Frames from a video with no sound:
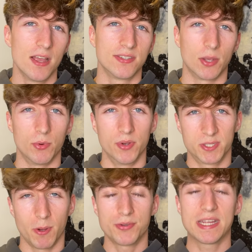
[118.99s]
so we were
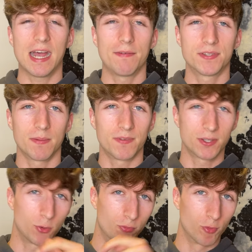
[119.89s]
supposed to have something
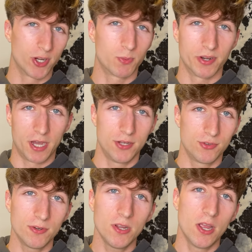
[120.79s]
called Royce
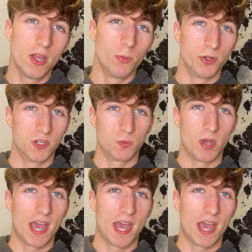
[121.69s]
100, which is where